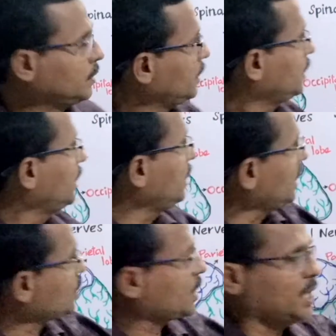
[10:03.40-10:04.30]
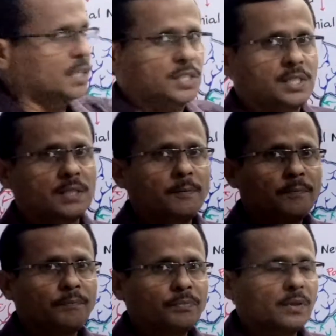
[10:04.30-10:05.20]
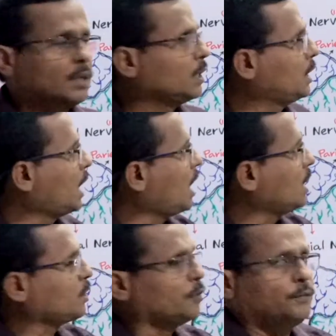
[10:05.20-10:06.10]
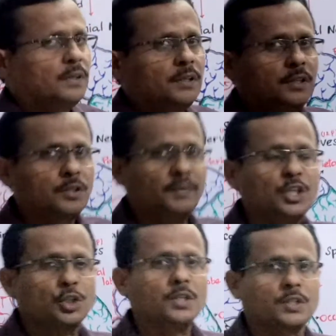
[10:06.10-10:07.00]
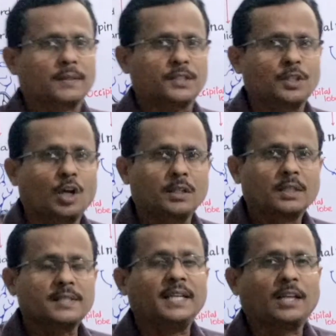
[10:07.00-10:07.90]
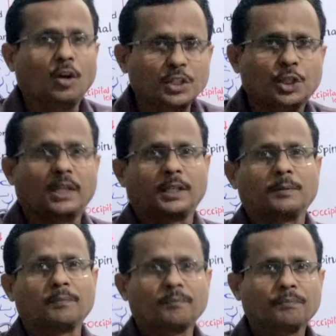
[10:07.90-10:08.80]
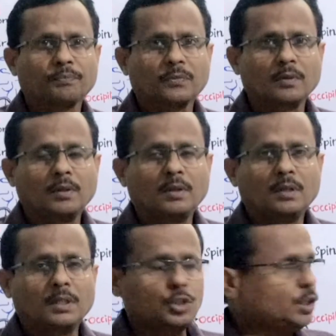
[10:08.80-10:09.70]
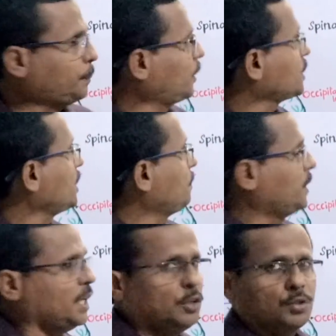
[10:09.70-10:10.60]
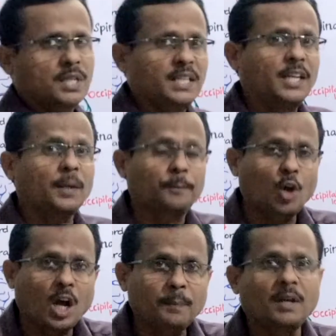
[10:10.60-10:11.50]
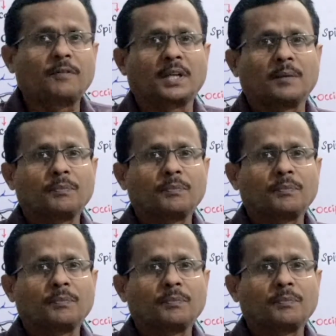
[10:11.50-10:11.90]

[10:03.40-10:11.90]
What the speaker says: In this case, lot of interventions are sought psychologically. So the person behaves in an abnormal way.